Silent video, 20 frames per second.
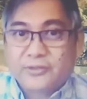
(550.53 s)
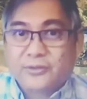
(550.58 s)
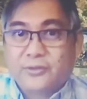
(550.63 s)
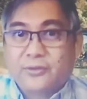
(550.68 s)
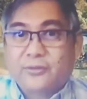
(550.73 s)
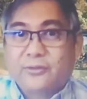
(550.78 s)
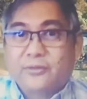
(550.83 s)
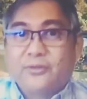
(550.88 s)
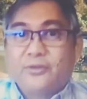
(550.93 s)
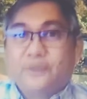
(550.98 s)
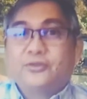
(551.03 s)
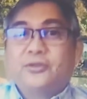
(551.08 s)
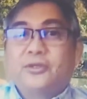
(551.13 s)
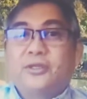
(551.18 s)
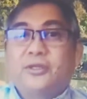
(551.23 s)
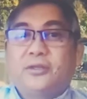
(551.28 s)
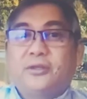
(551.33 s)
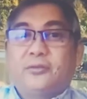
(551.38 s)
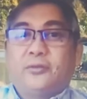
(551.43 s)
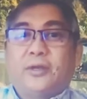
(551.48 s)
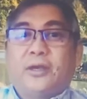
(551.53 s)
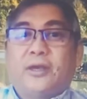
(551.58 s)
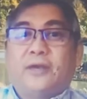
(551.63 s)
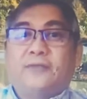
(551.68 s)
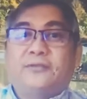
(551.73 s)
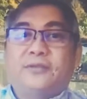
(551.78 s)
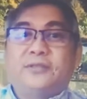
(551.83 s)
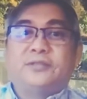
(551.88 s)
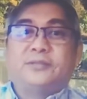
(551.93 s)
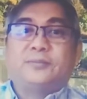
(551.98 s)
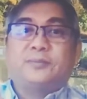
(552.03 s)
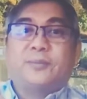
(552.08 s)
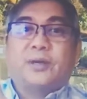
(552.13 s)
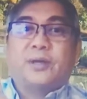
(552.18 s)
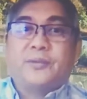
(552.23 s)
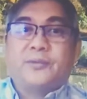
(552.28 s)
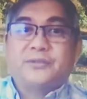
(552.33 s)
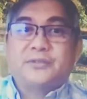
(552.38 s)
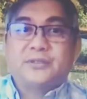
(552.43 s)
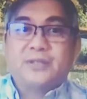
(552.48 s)
So usually you have these
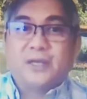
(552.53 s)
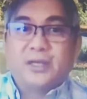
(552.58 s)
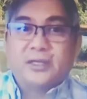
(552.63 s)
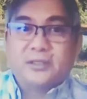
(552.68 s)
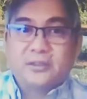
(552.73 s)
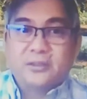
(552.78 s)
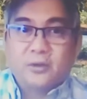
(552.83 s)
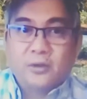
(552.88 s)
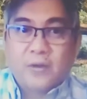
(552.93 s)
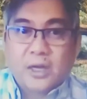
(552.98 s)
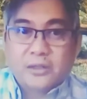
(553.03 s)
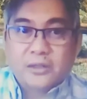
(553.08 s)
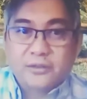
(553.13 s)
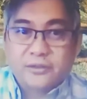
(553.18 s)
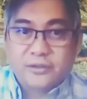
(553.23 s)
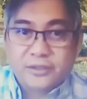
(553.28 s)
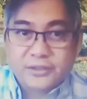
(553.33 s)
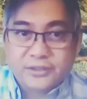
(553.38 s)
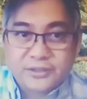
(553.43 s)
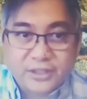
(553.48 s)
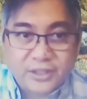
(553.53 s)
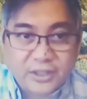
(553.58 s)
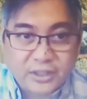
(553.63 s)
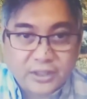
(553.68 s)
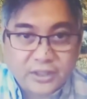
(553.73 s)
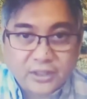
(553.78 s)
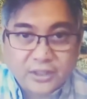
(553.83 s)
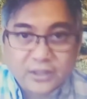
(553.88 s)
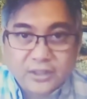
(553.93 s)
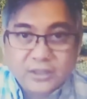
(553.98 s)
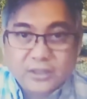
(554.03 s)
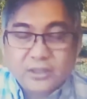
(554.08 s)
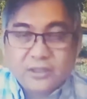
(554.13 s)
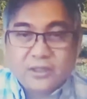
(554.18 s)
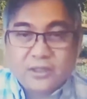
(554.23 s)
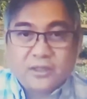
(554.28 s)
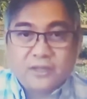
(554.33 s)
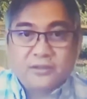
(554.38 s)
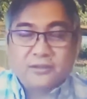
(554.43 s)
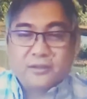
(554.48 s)
pipes that go under the sea,
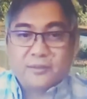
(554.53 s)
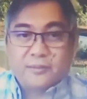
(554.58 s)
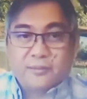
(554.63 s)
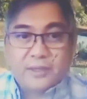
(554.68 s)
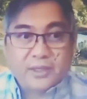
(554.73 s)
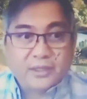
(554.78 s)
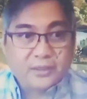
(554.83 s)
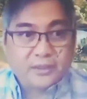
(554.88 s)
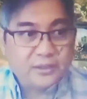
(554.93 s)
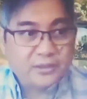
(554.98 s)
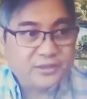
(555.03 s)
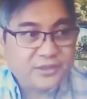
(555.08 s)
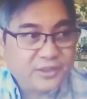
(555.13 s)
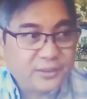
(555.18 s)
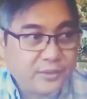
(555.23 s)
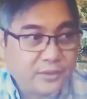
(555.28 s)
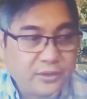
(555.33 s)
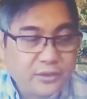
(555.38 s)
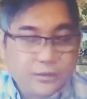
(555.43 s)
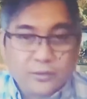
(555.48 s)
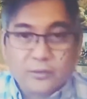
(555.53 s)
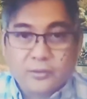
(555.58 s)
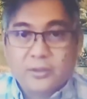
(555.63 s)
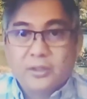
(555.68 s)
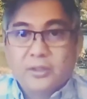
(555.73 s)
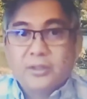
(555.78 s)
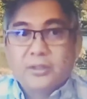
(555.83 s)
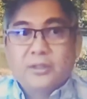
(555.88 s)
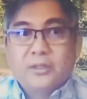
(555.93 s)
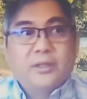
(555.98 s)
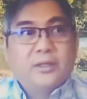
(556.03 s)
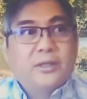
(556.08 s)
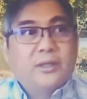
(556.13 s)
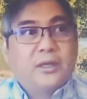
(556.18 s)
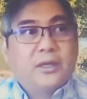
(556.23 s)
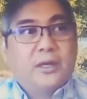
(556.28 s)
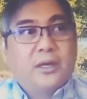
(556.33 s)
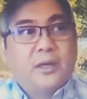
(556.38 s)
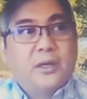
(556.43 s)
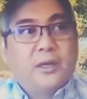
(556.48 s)
under the bed,
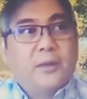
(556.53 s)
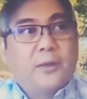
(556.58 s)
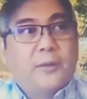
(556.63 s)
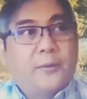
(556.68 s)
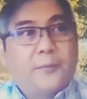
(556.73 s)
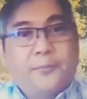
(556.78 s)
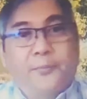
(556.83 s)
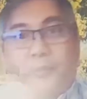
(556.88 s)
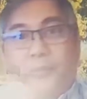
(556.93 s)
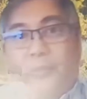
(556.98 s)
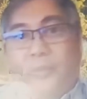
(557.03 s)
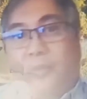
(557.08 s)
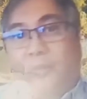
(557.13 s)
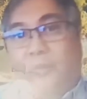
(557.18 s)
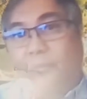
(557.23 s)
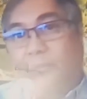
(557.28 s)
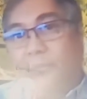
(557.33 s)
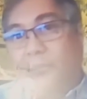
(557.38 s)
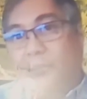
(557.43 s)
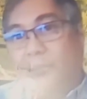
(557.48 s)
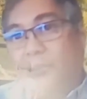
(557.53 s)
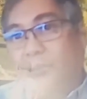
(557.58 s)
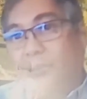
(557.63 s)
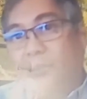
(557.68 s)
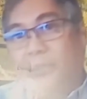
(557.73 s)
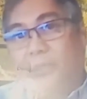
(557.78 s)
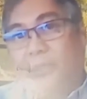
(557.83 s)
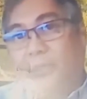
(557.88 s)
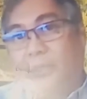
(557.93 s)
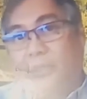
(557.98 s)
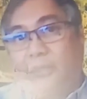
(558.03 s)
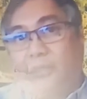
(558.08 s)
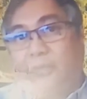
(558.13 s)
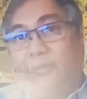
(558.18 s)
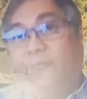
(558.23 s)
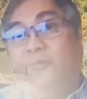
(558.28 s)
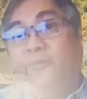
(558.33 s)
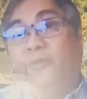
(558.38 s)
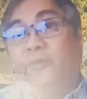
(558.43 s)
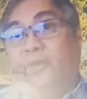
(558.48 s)
um,
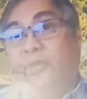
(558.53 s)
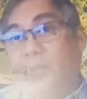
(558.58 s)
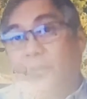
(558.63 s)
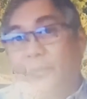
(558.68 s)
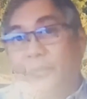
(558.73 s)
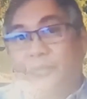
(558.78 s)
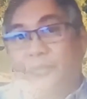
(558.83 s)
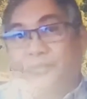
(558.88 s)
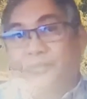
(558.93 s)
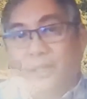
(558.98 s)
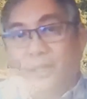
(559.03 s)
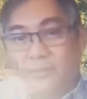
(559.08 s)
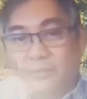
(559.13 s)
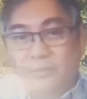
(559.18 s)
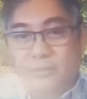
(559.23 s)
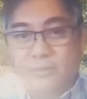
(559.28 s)
a few kilometers out,